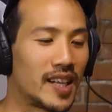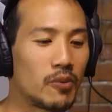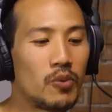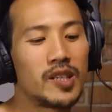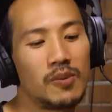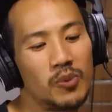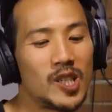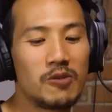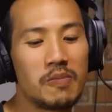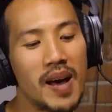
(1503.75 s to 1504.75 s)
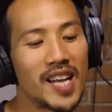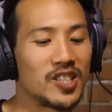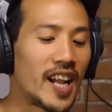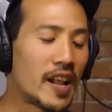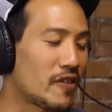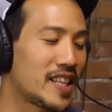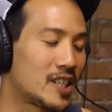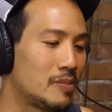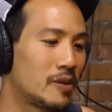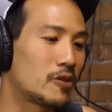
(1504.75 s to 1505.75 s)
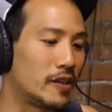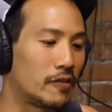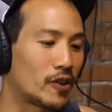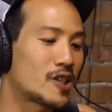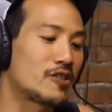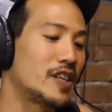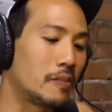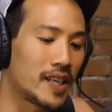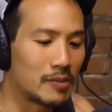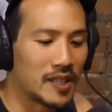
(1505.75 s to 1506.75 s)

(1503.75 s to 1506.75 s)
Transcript: Like what do you imagine? And I find that to be a really frustrating place,